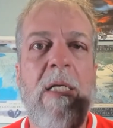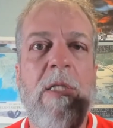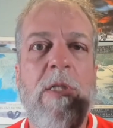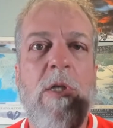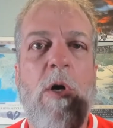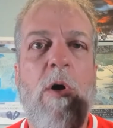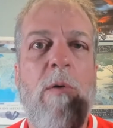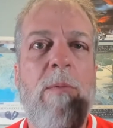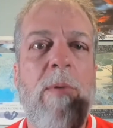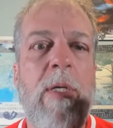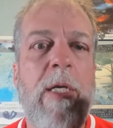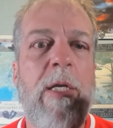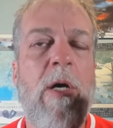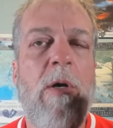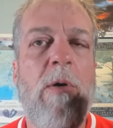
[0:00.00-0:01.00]
So,
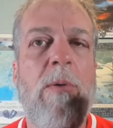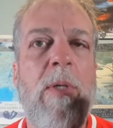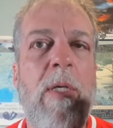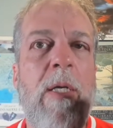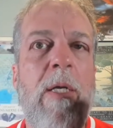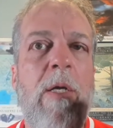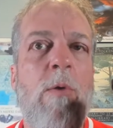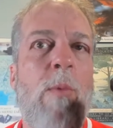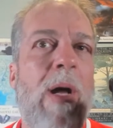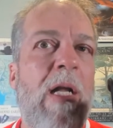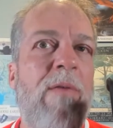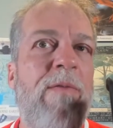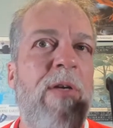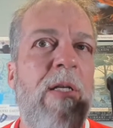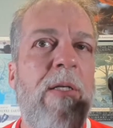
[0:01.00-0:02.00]

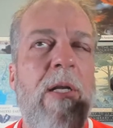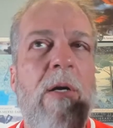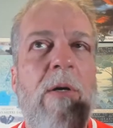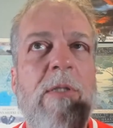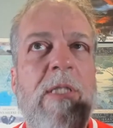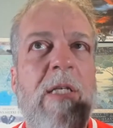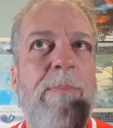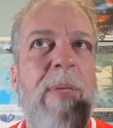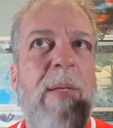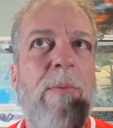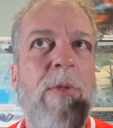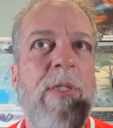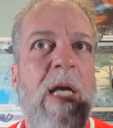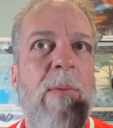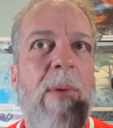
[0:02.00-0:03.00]
well, if
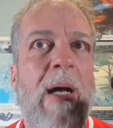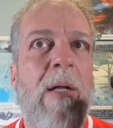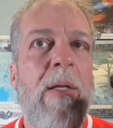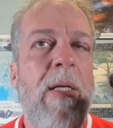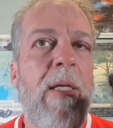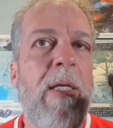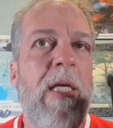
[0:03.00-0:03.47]
people say, well,